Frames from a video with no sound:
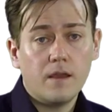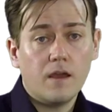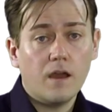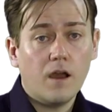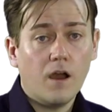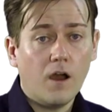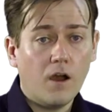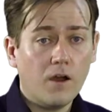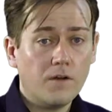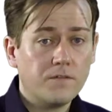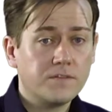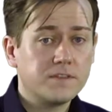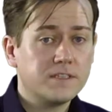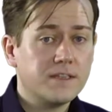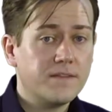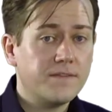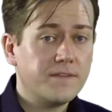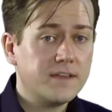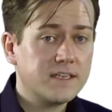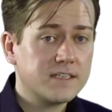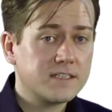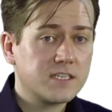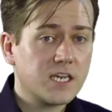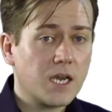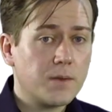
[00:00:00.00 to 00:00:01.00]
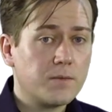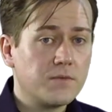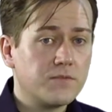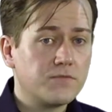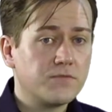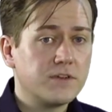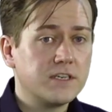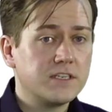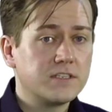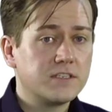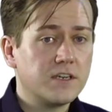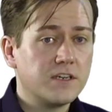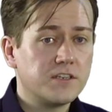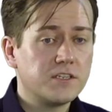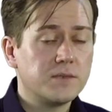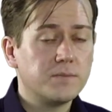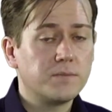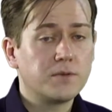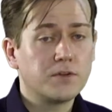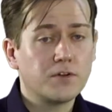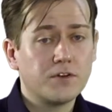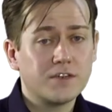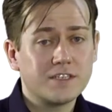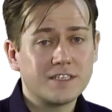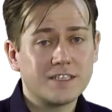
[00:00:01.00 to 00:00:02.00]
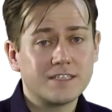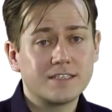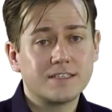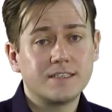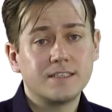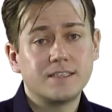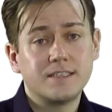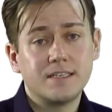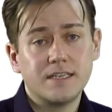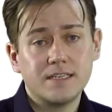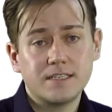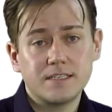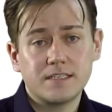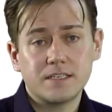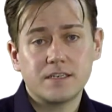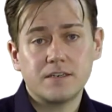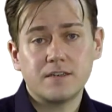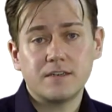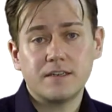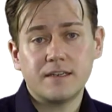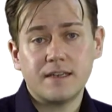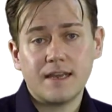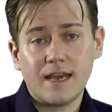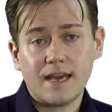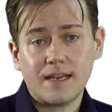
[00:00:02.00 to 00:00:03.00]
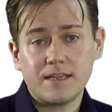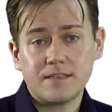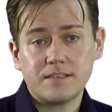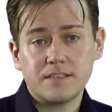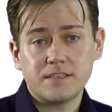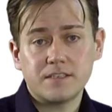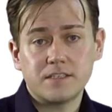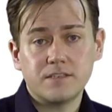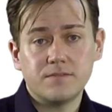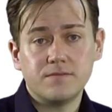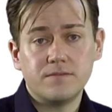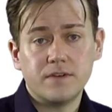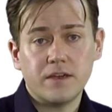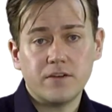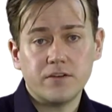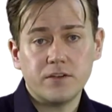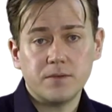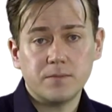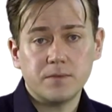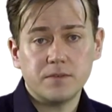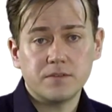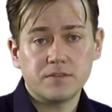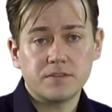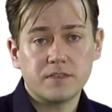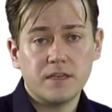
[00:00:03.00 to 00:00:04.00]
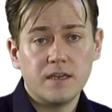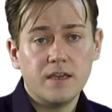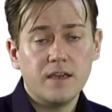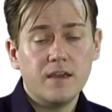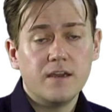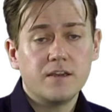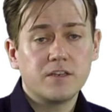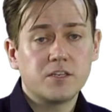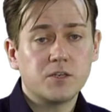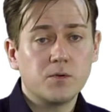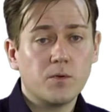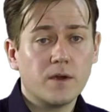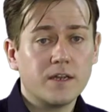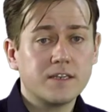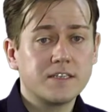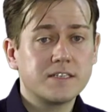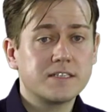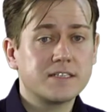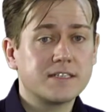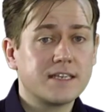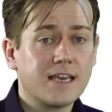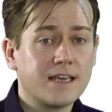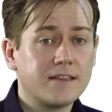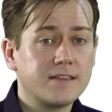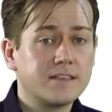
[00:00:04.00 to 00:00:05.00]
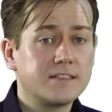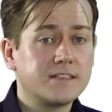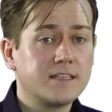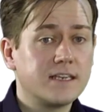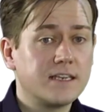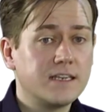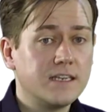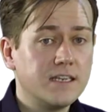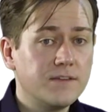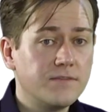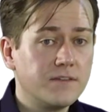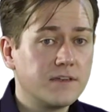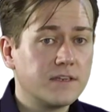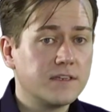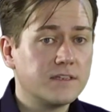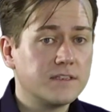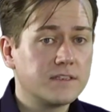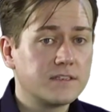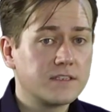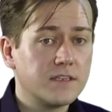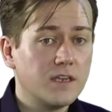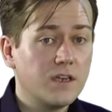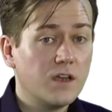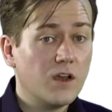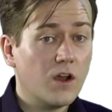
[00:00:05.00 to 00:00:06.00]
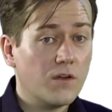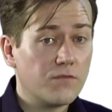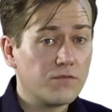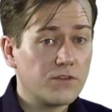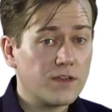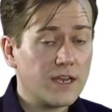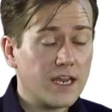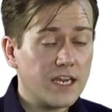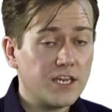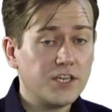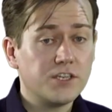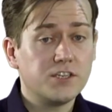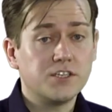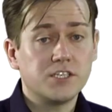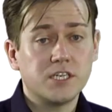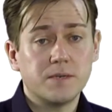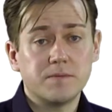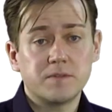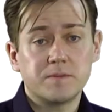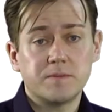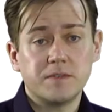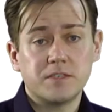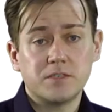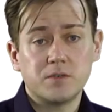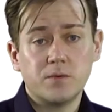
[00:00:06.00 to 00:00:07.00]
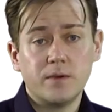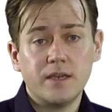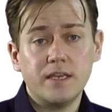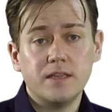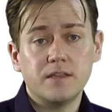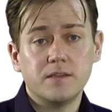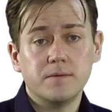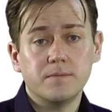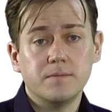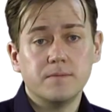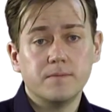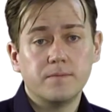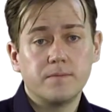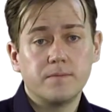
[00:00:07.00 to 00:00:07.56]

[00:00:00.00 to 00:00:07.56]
Often, this type of research employs a statistical analysis of variables to understand the significance of relationships between them.